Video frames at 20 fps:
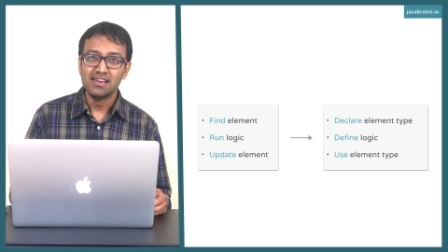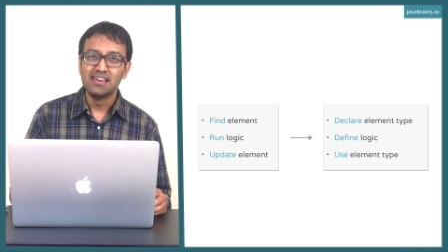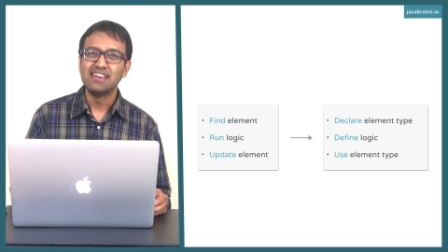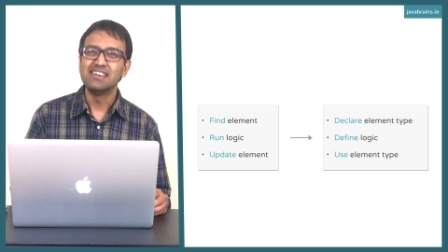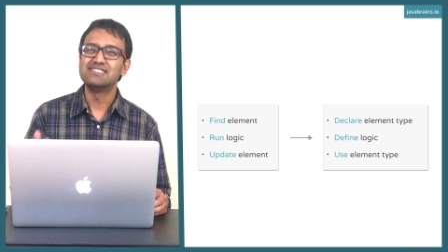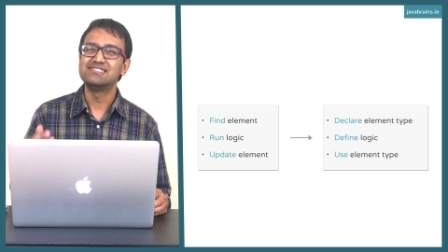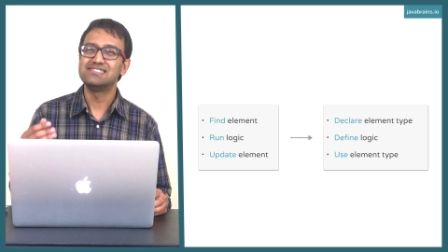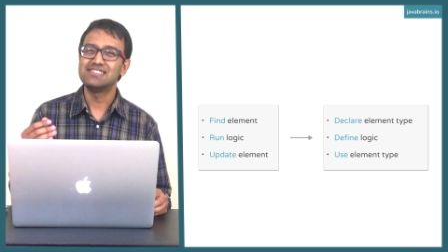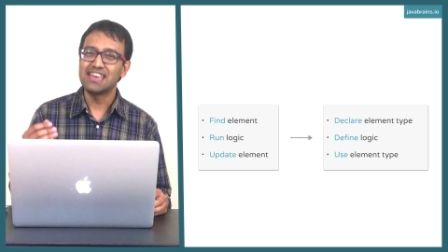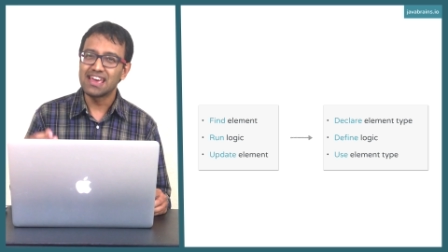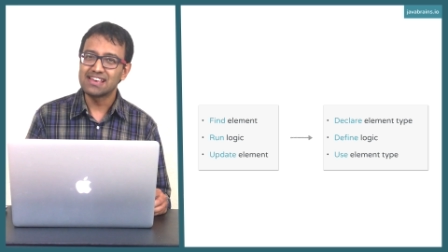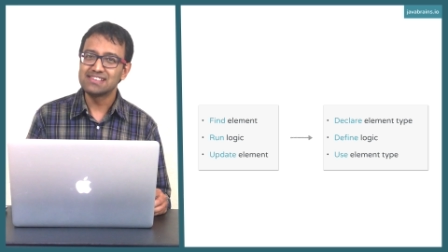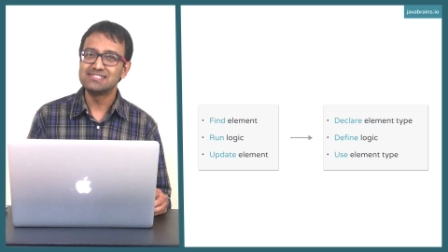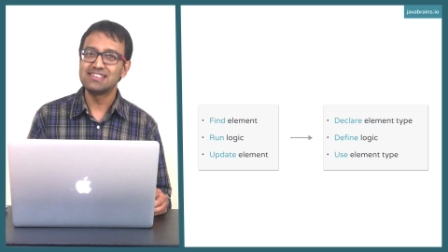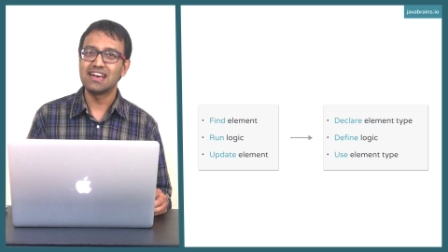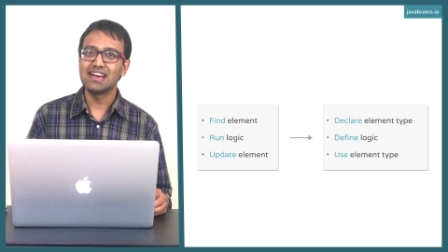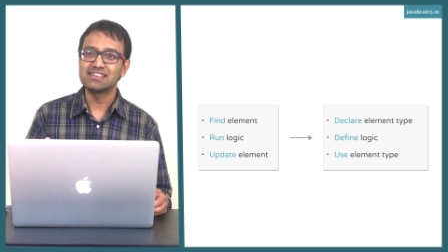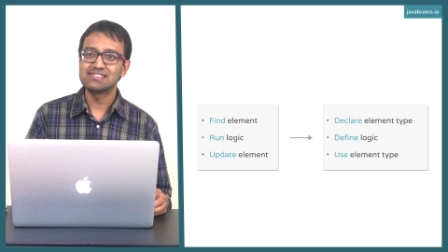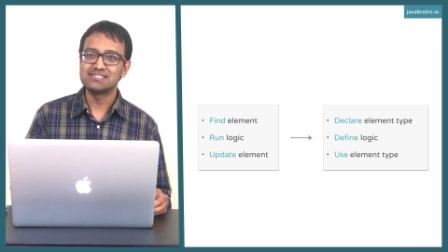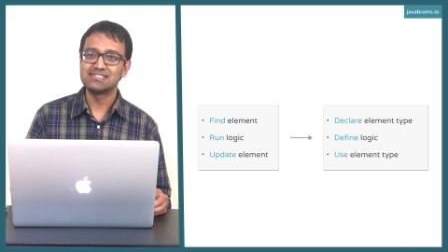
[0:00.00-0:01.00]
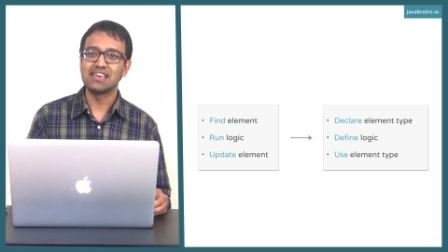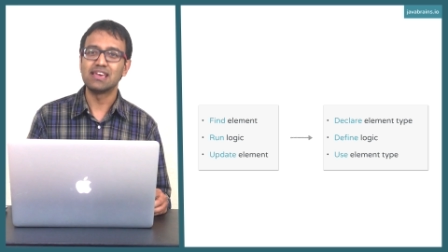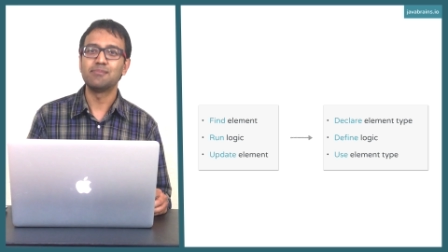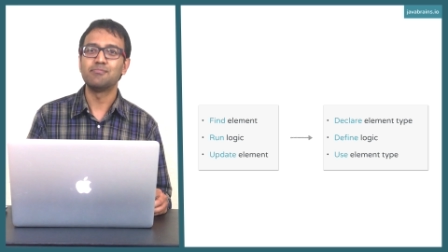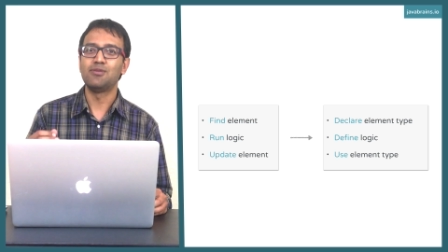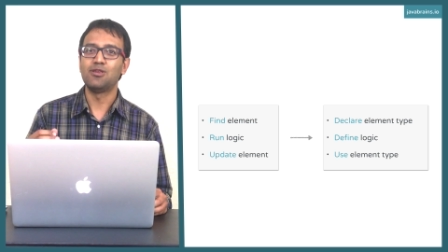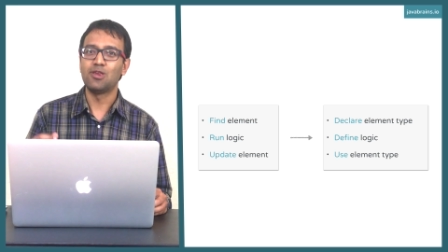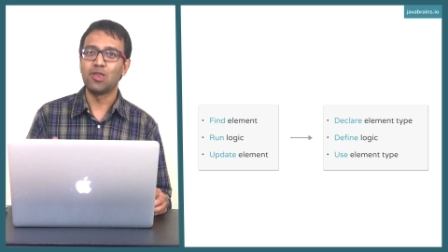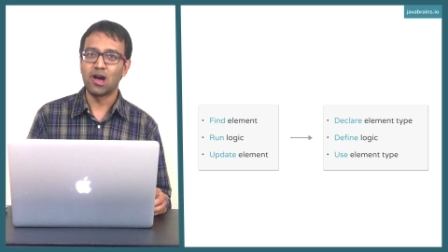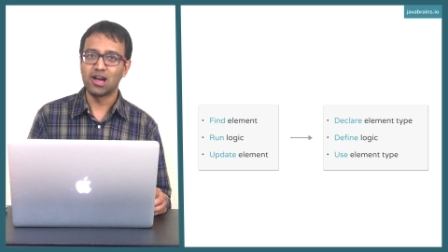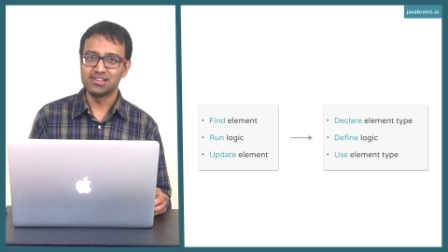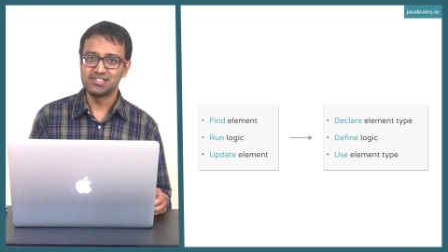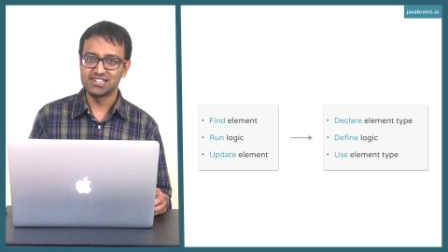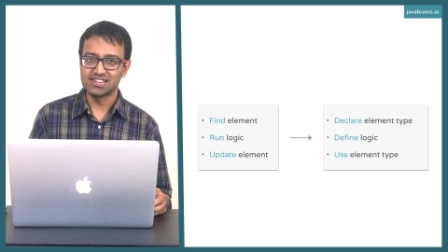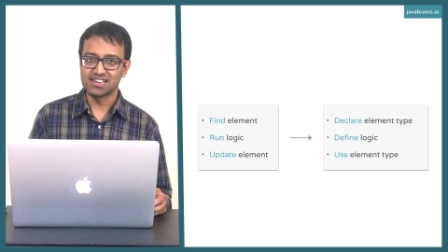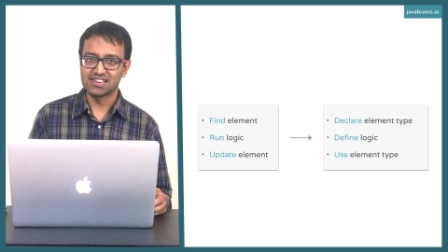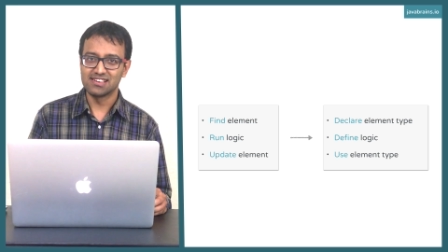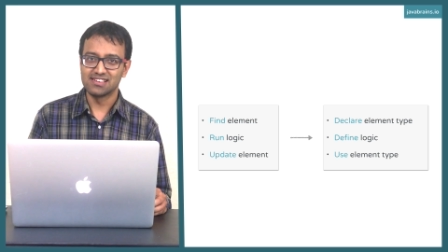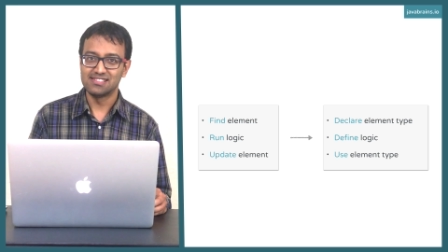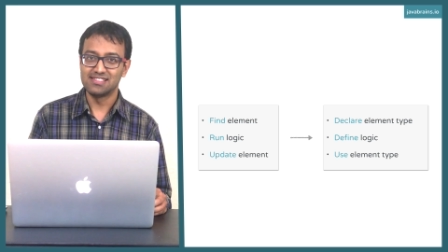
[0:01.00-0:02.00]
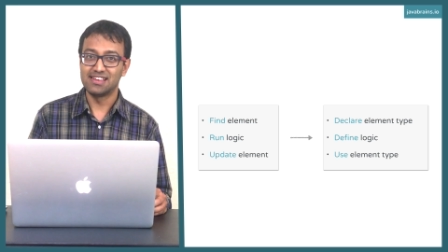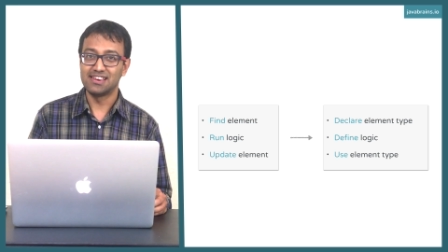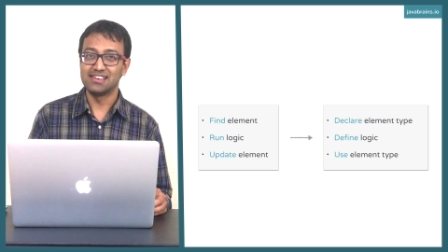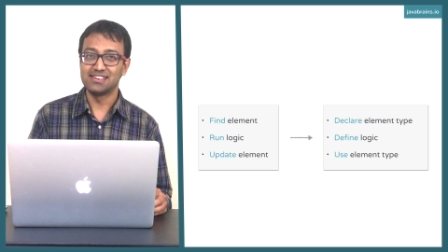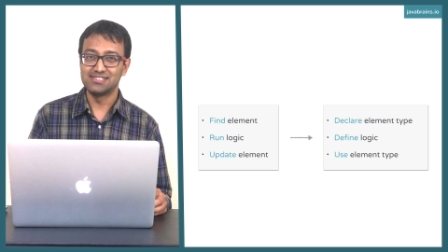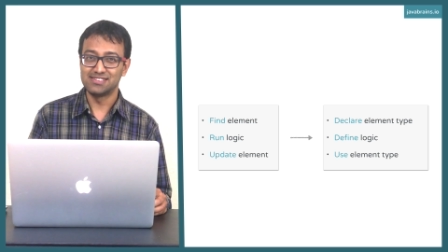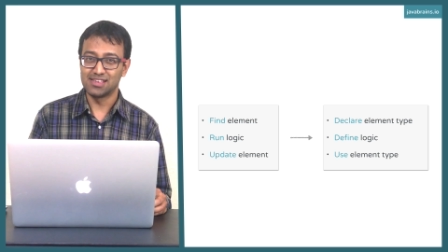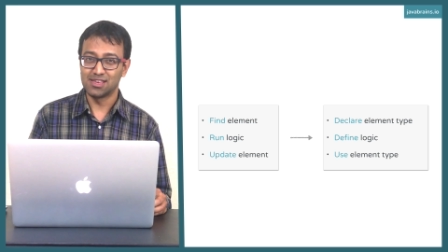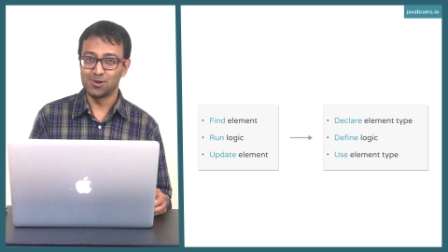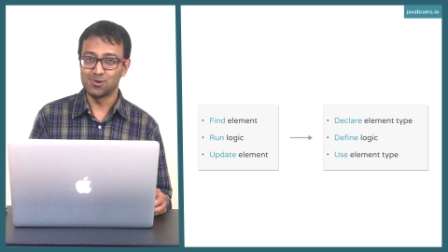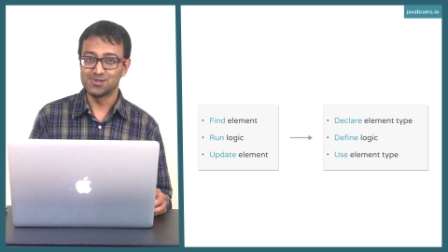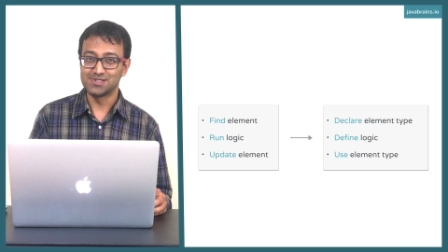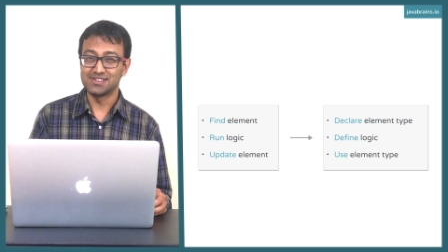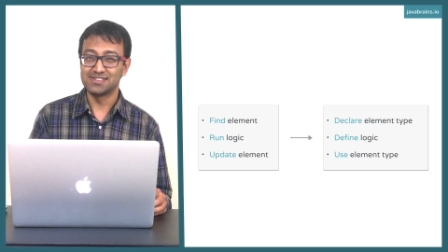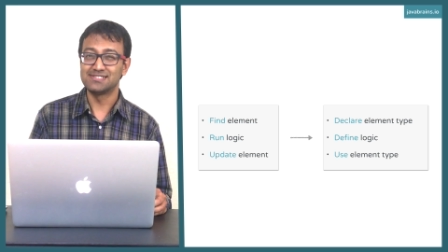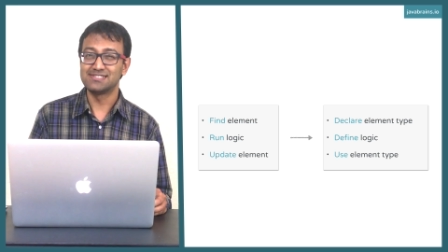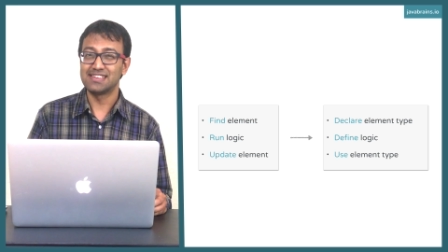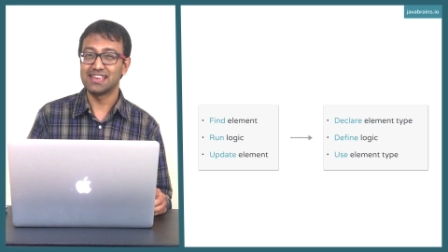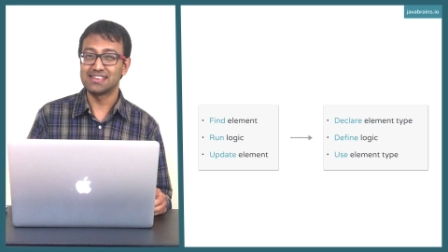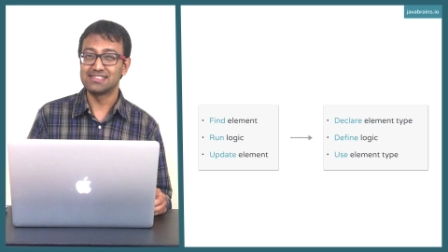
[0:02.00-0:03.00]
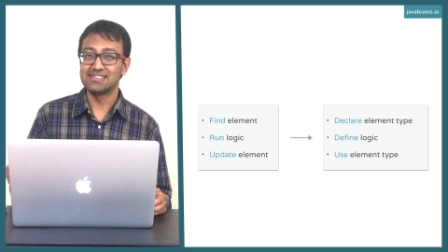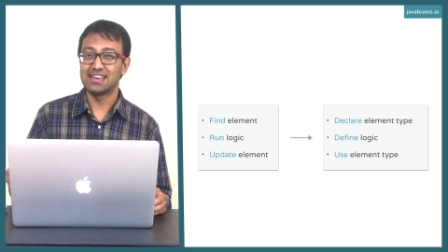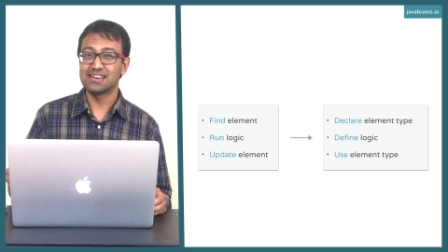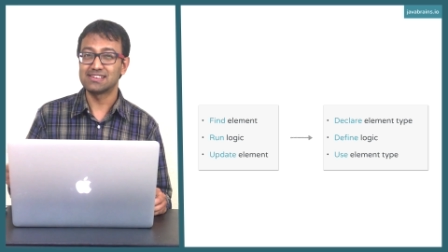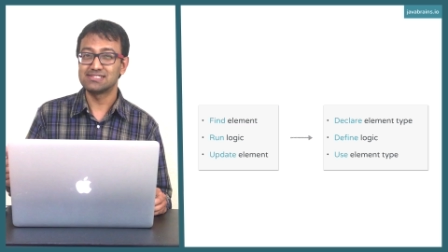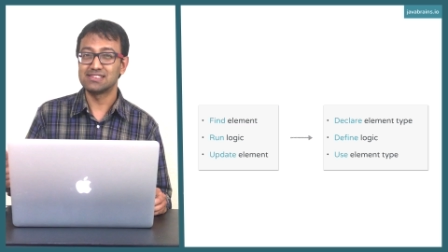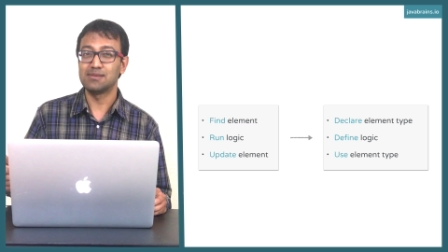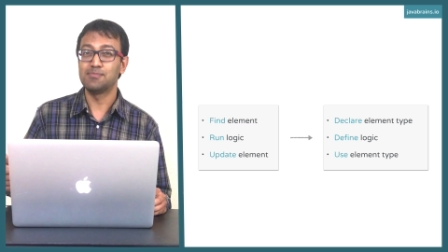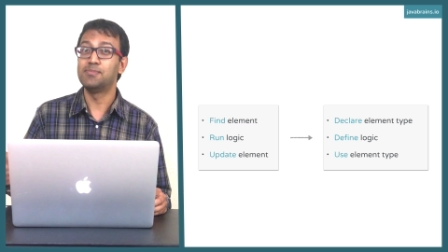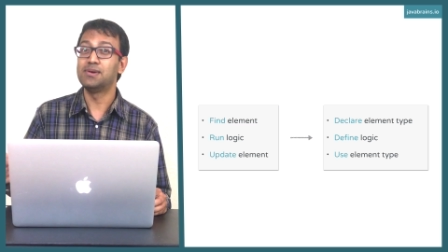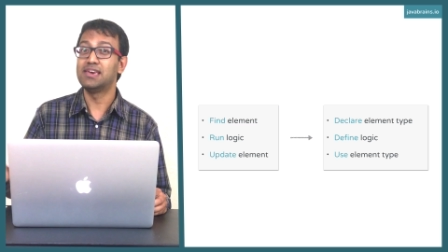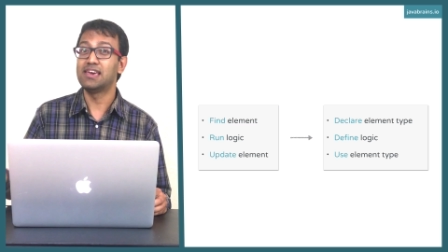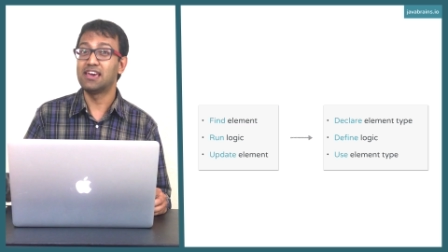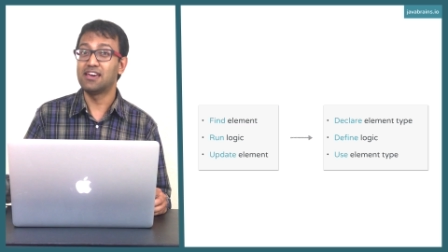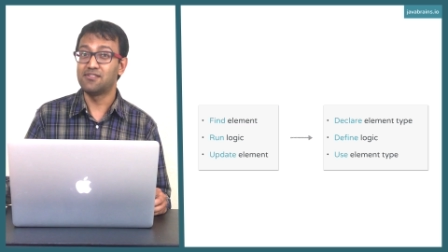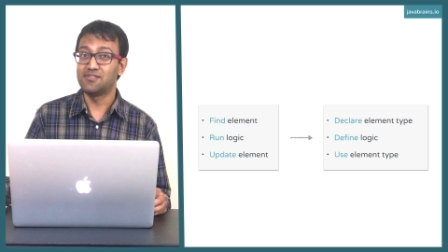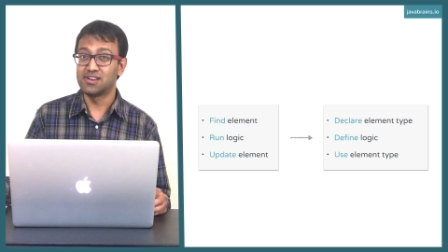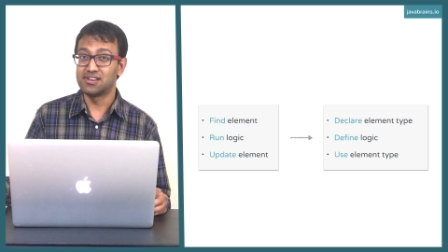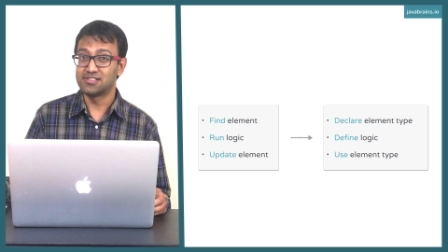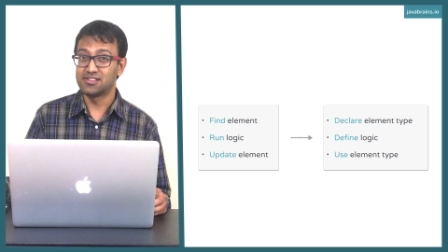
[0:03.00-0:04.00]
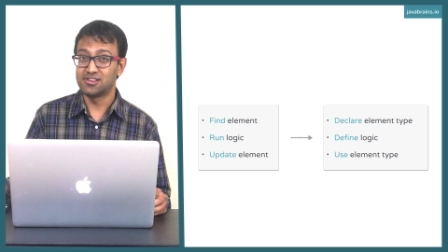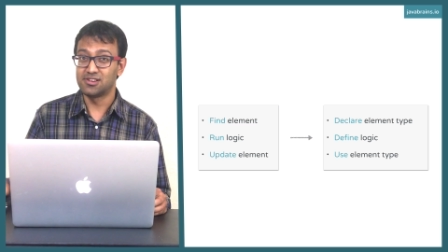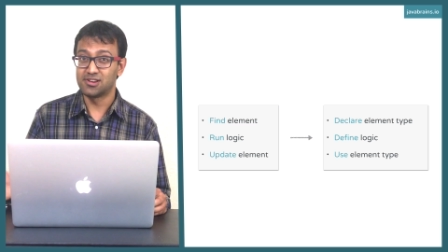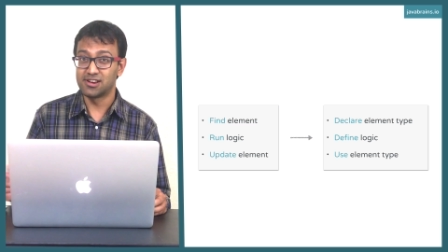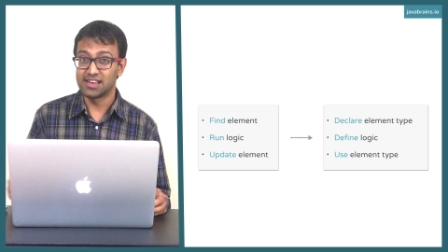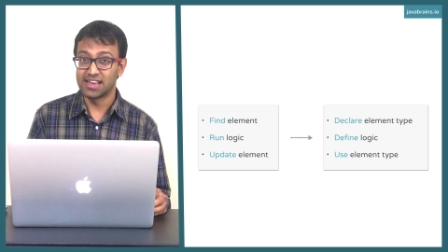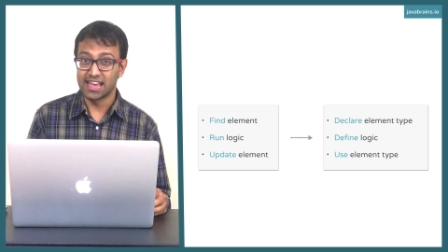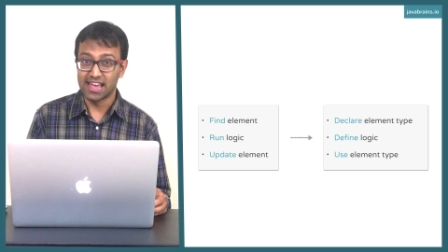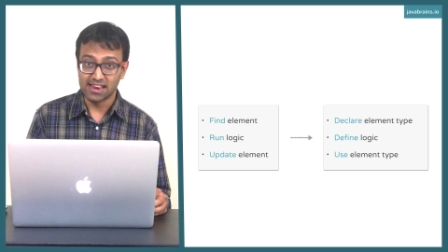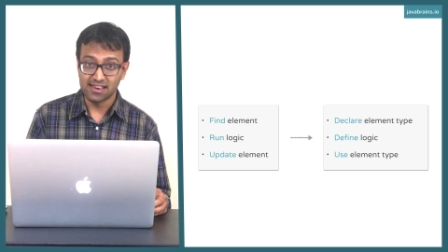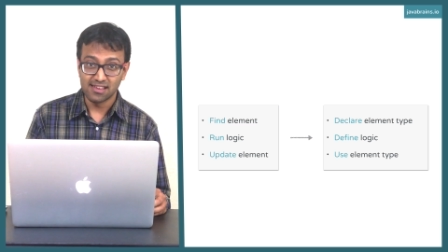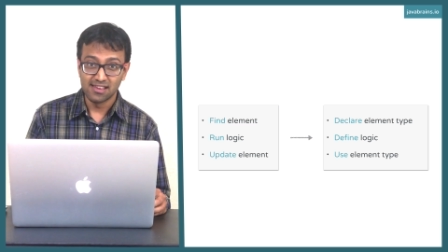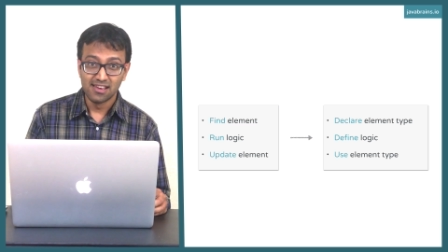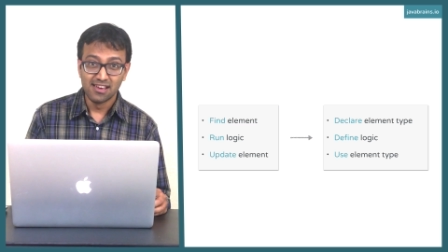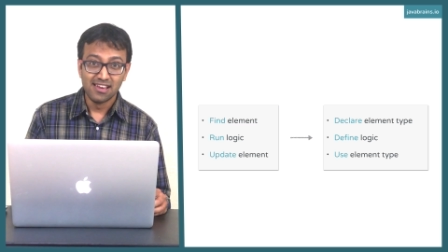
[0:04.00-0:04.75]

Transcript: it's the exact same logic that executes, and it's the exact same behavior that you're going to get.